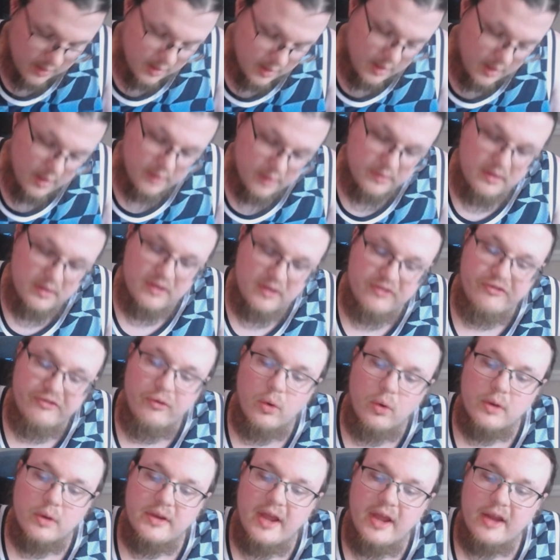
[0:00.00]
these
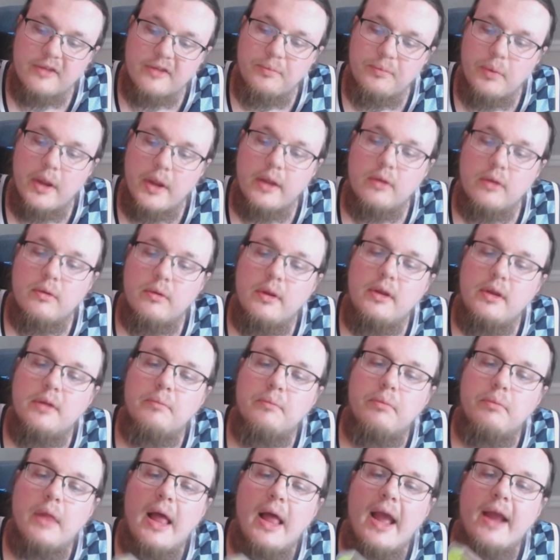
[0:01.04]
Vortex Bright Green and
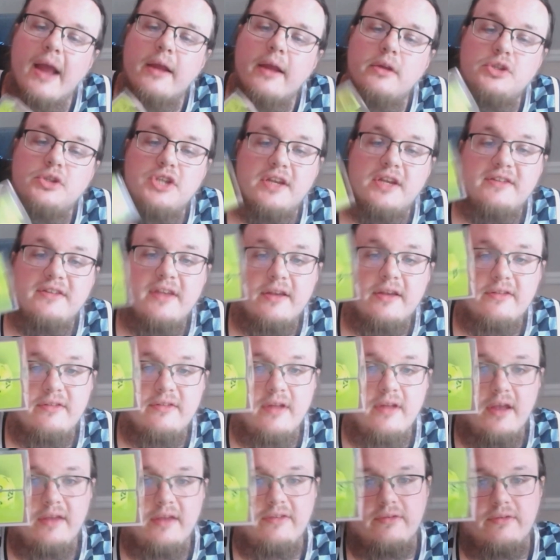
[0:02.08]
Black Chess X
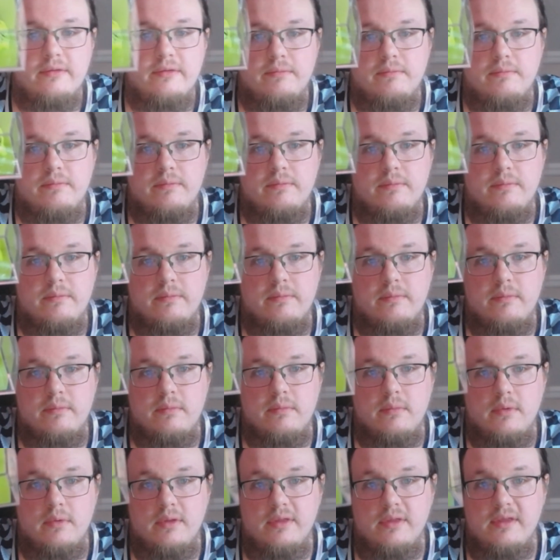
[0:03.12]
dice.
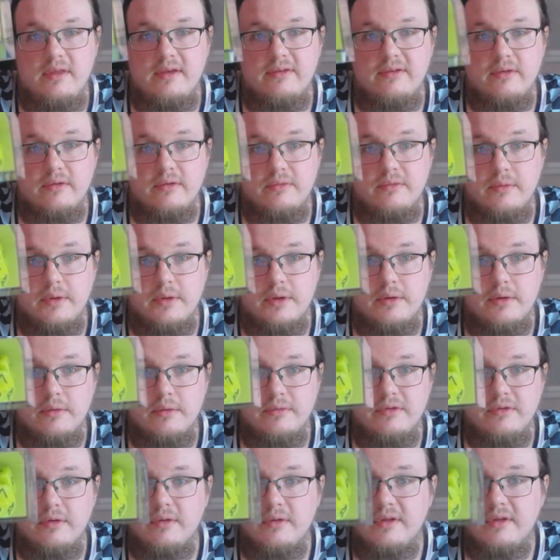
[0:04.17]
These looked really cool,
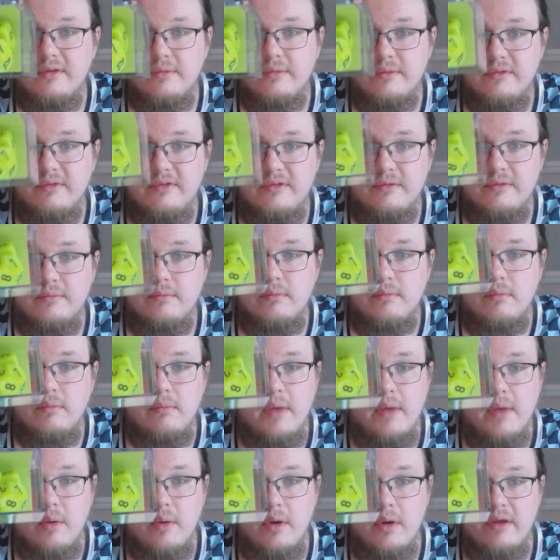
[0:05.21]
too. These ones
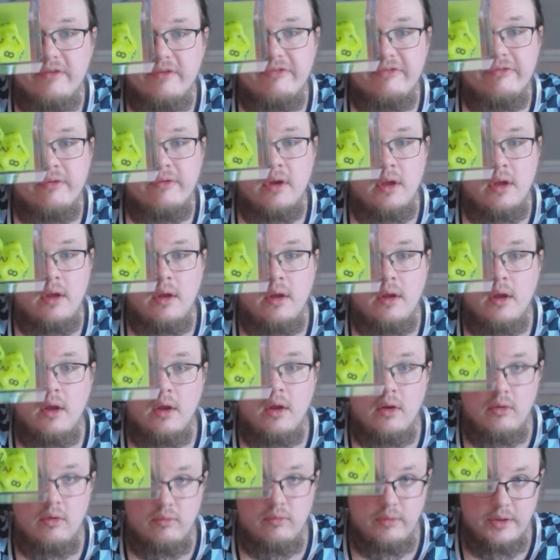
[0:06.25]
my wife
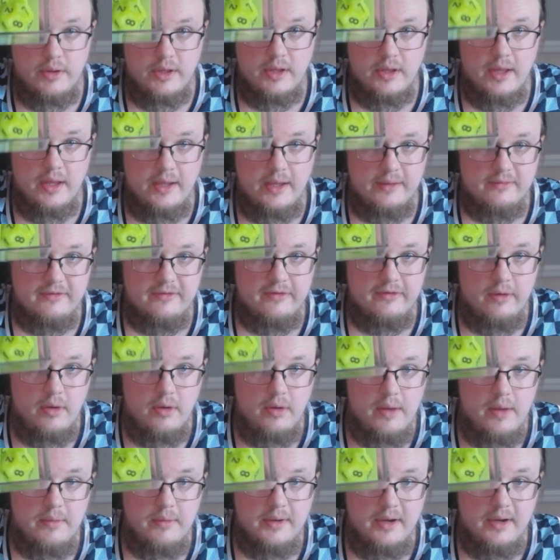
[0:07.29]
really liked, so
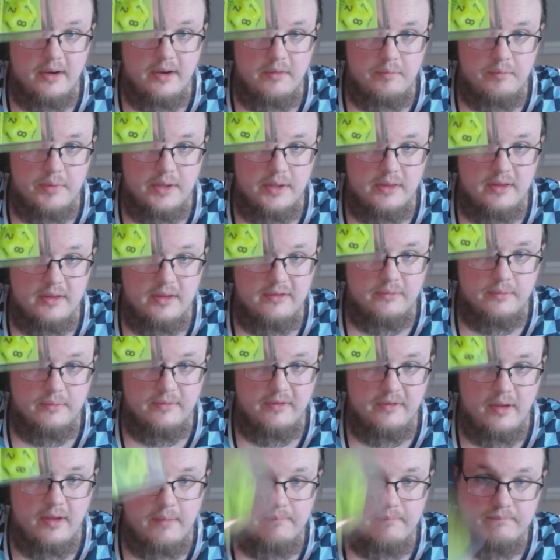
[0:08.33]
I went ahead and picked these ones
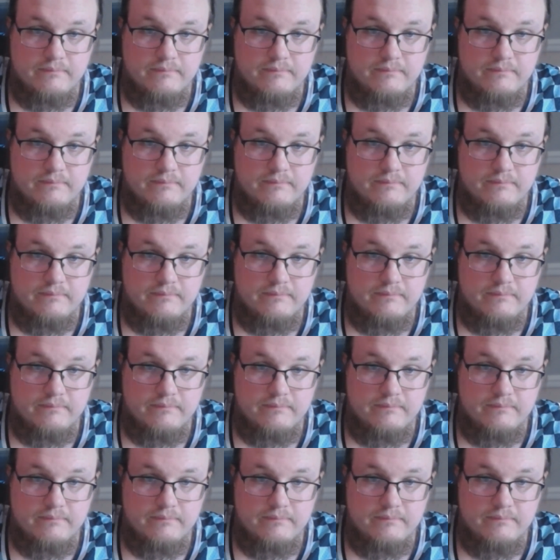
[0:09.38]
up.